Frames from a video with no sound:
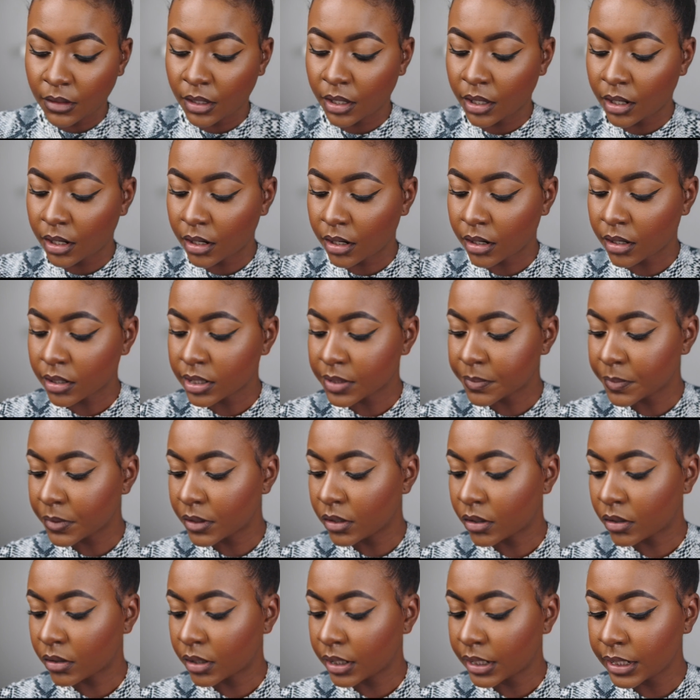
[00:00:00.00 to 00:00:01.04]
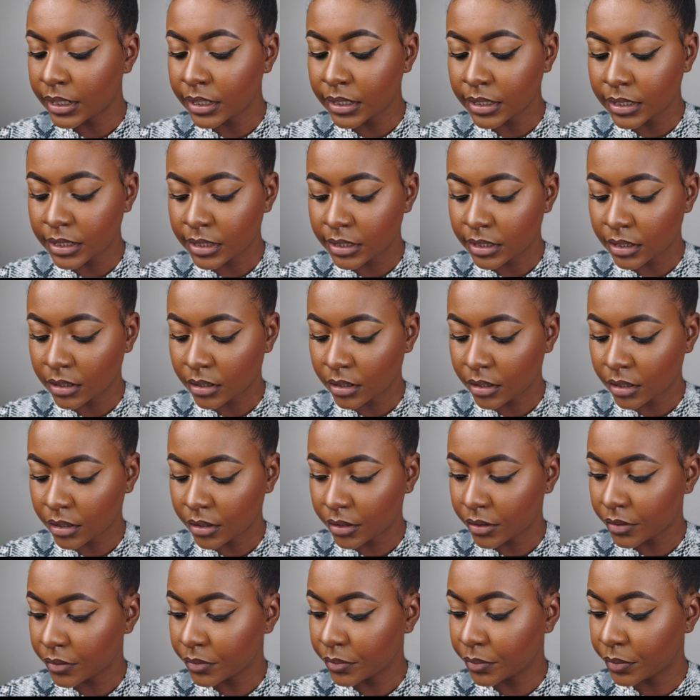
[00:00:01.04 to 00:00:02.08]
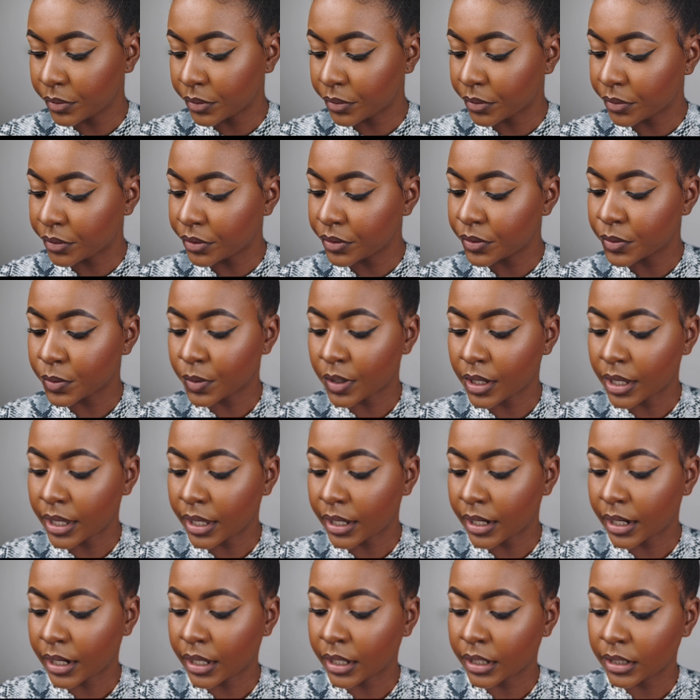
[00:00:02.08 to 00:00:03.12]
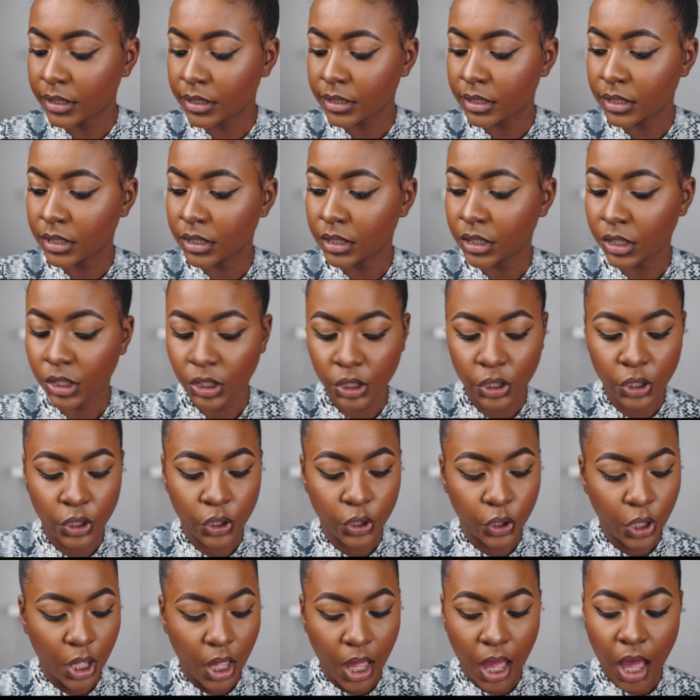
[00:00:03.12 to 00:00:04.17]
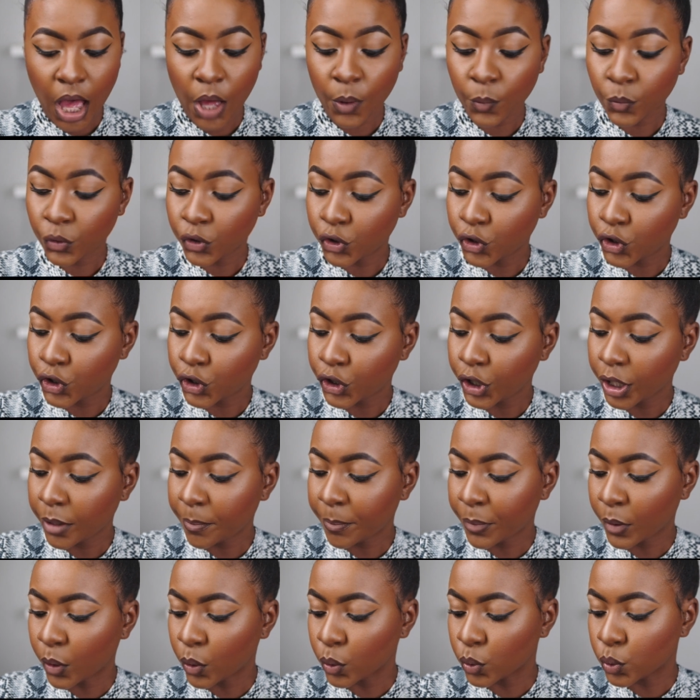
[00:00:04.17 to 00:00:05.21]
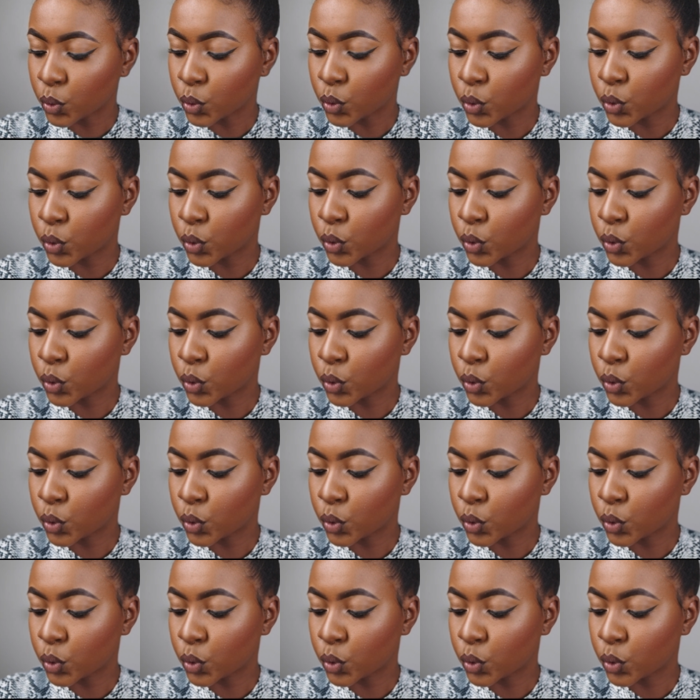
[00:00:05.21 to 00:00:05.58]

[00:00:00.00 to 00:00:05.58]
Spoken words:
and last but not least, we're going to highlight our cheekbones.